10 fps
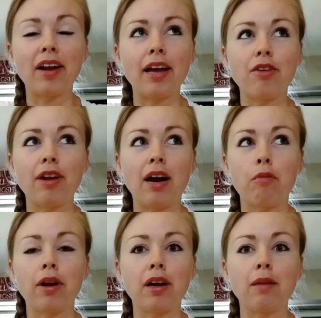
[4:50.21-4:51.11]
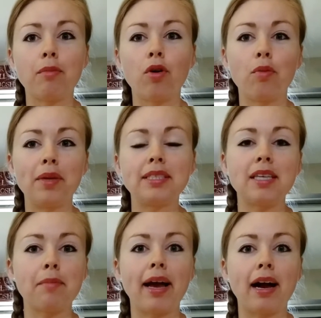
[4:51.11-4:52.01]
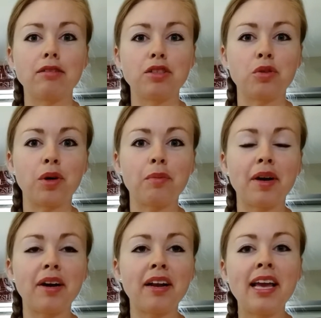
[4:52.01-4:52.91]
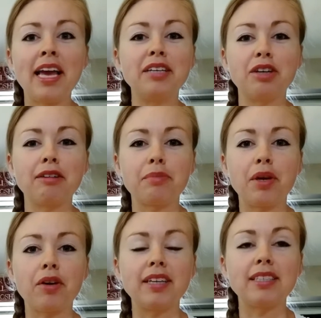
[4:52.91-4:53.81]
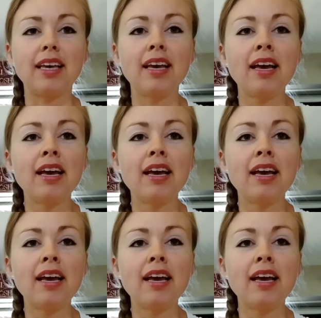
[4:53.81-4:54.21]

I do not want to come home and see my house tore apart. It drives me crazy.